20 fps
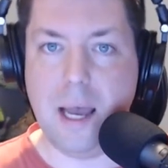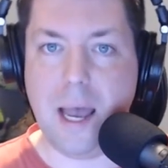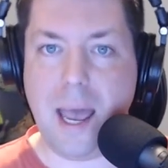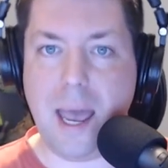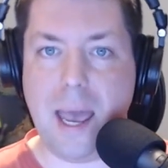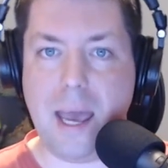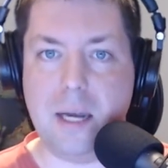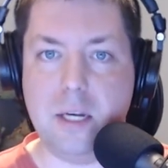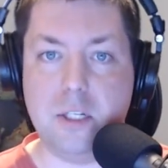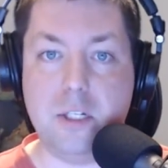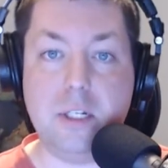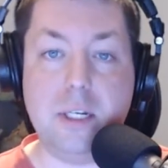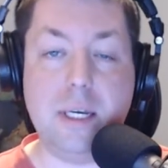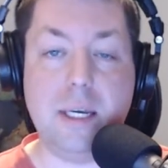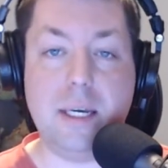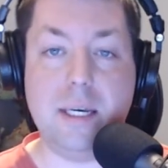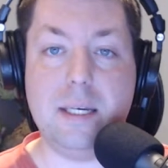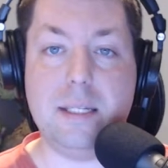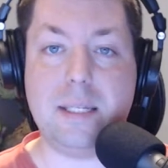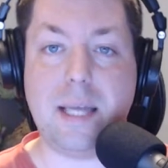And
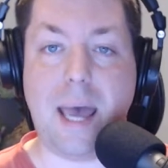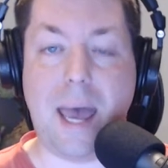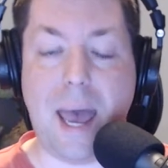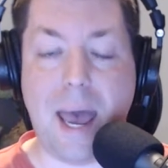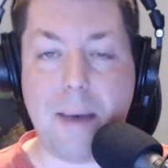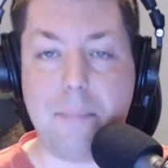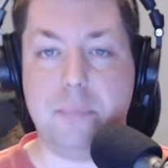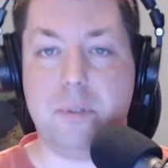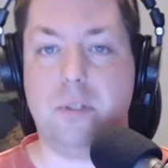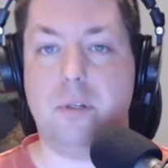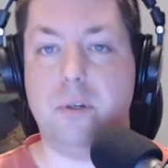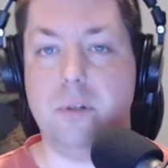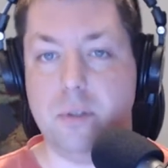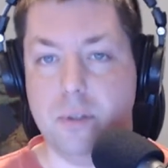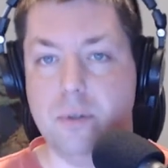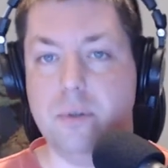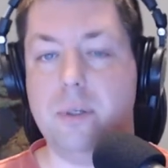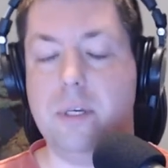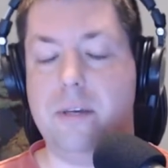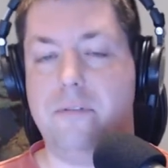she is
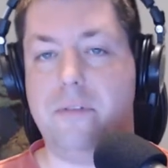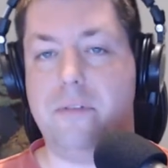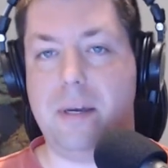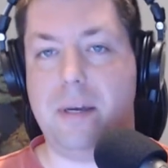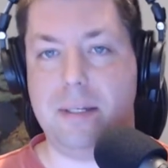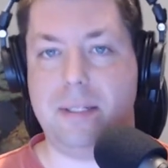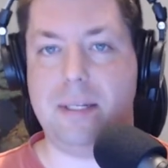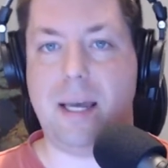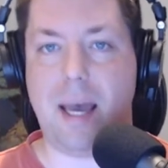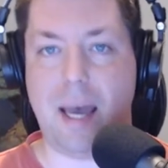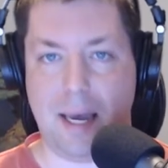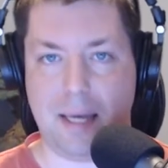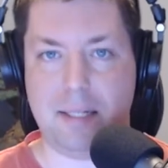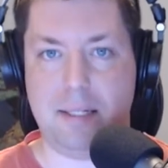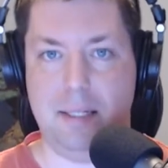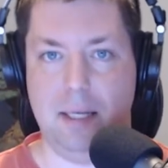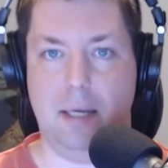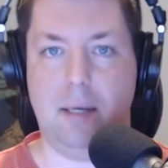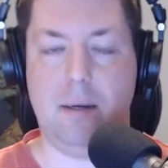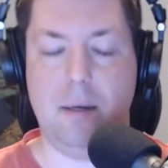absolutely
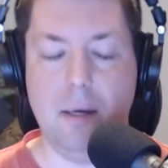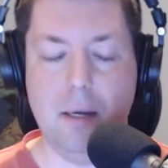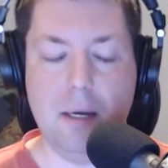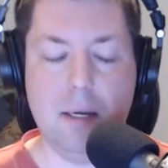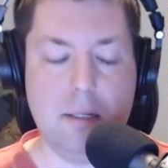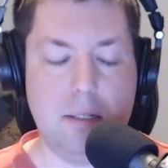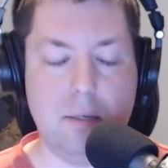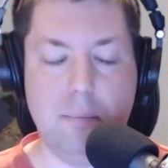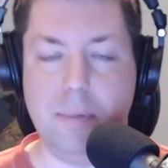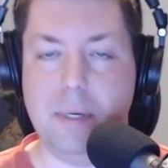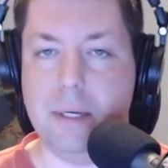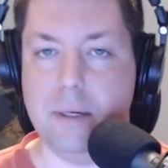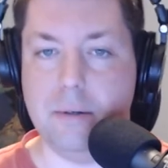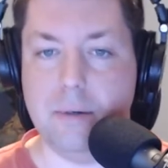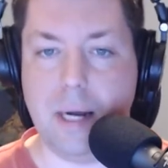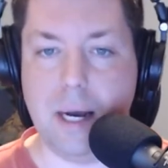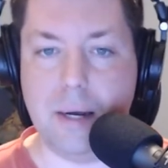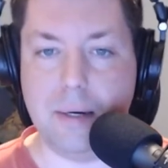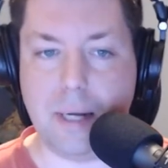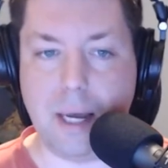fantastic to be
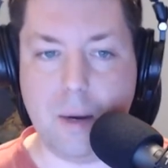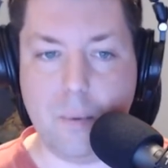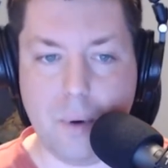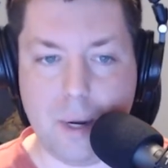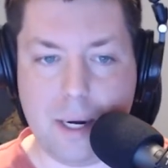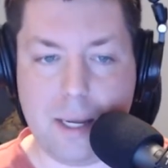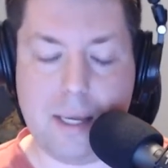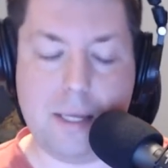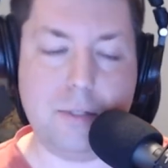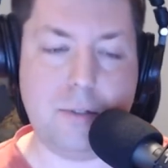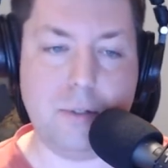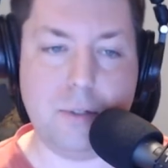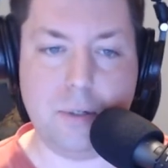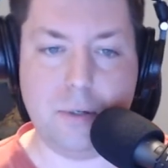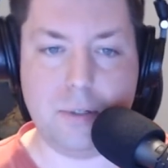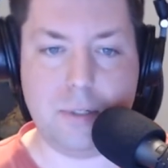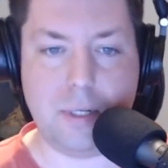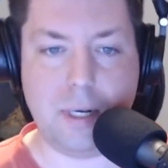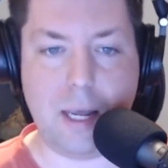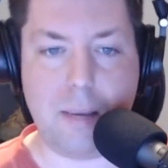around. I want to
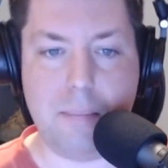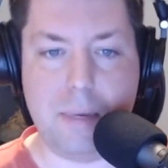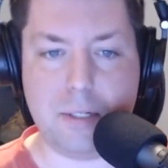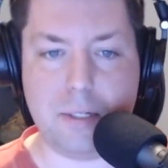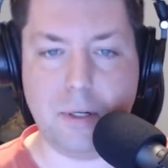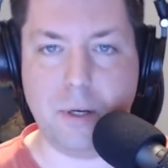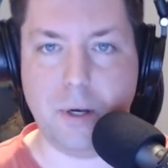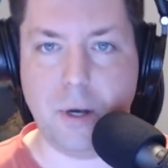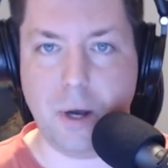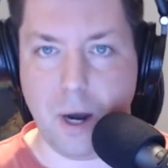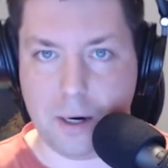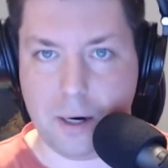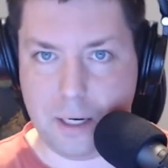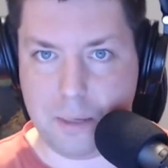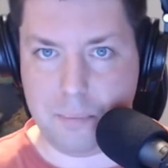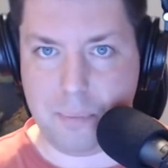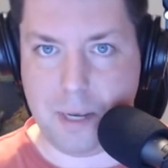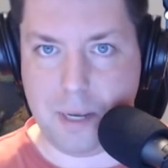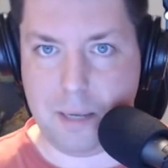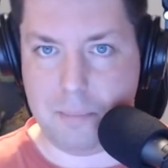introduce today Miss
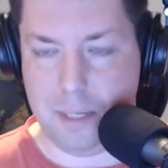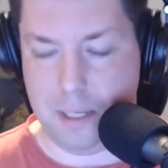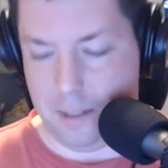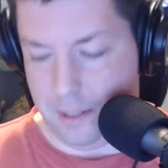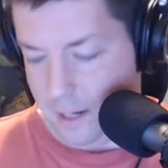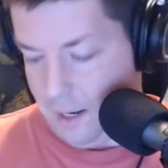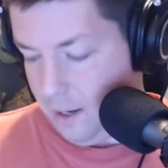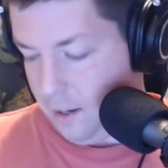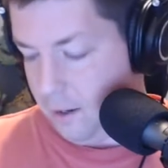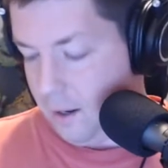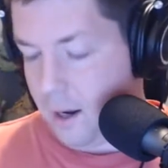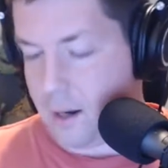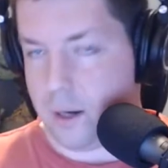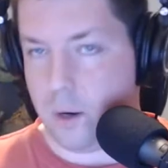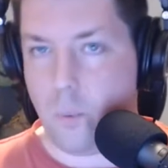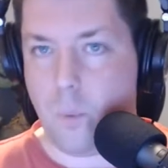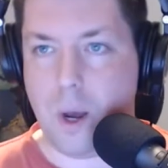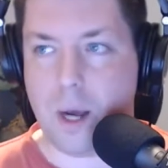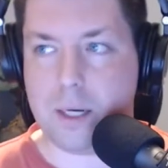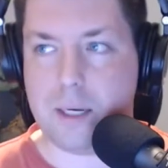Lauren Pittman.
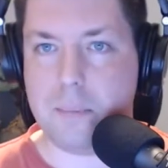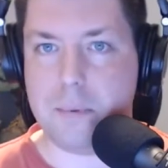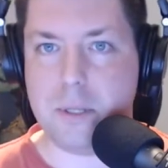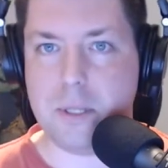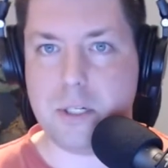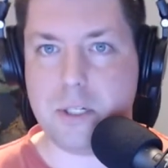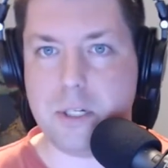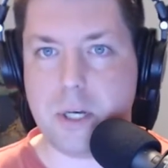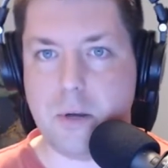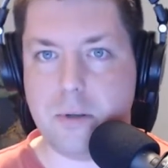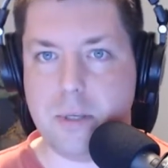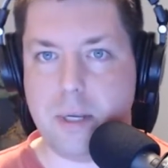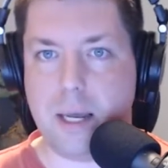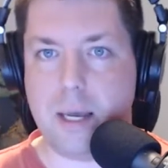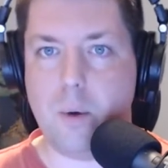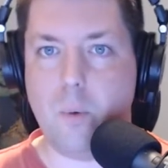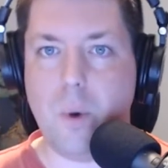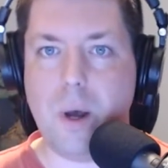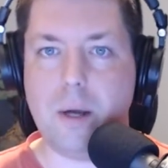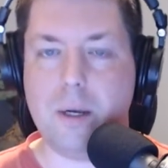Lauren, welcome to the show
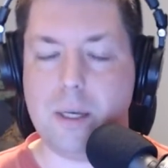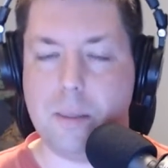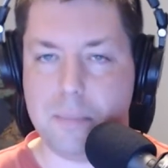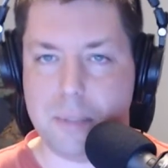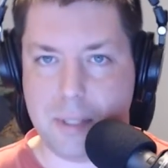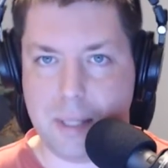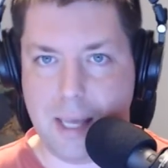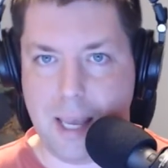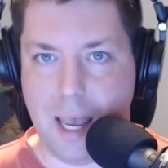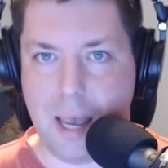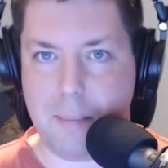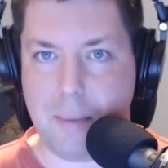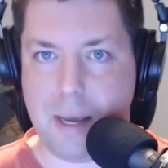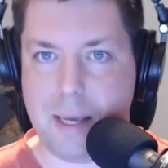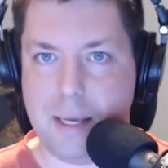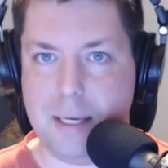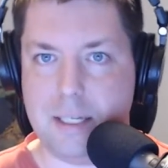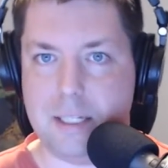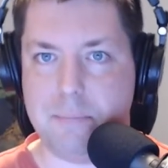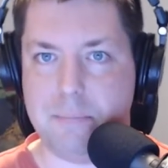today. Welcome to the
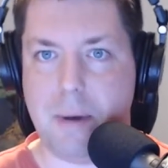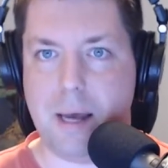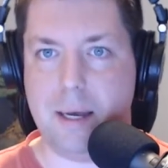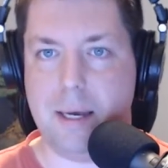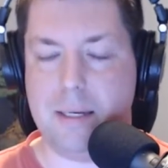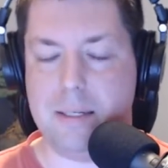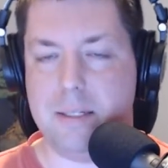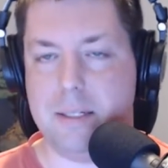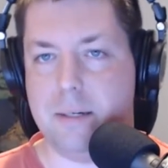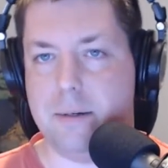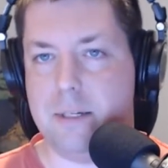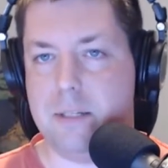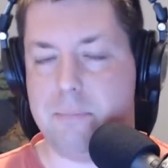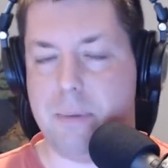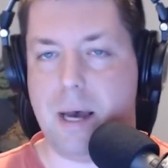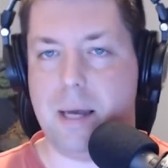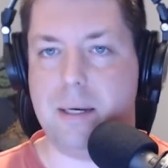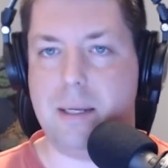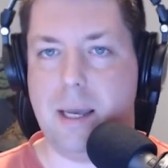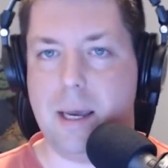MIE Spotlight Series
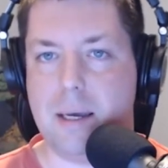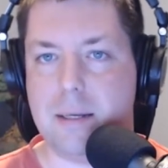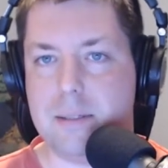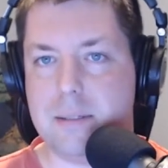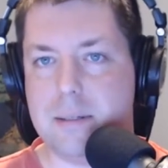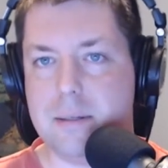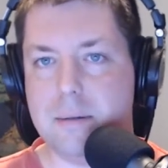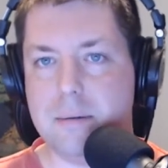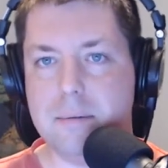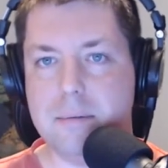podcast.